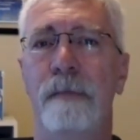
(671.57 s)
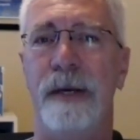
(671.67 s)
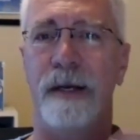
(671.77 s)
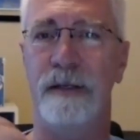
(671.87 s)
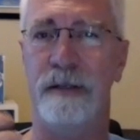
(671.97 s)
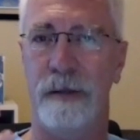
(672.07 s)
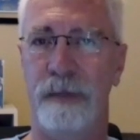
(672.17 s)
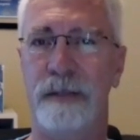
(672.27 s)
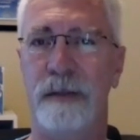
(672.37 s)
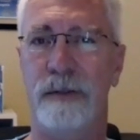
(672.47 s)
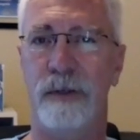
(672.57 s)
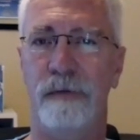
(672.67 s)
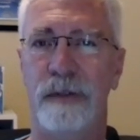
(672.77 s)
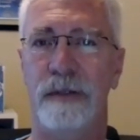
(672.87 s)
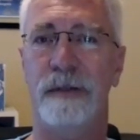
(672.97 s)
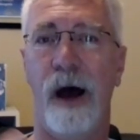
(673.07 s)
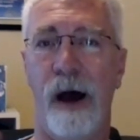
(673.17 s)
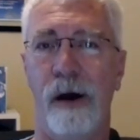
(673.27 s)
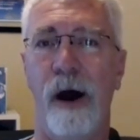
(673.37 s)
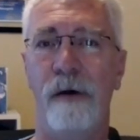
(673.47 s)
because of the business services
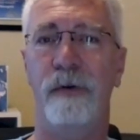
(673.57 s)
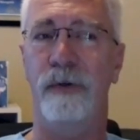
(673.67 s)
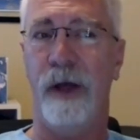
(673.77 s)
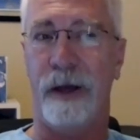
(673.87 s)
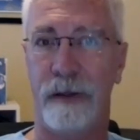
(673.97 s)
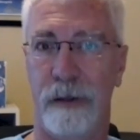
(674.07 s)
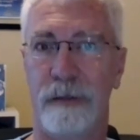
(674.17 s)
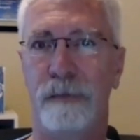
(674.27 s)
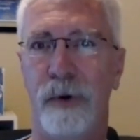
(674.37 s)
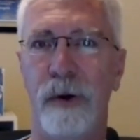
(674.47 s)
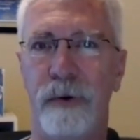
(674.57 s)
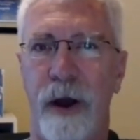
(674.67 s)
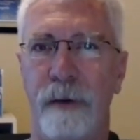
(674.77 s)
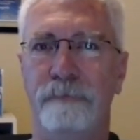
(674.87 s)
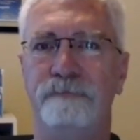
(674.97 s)
I offer, like this program.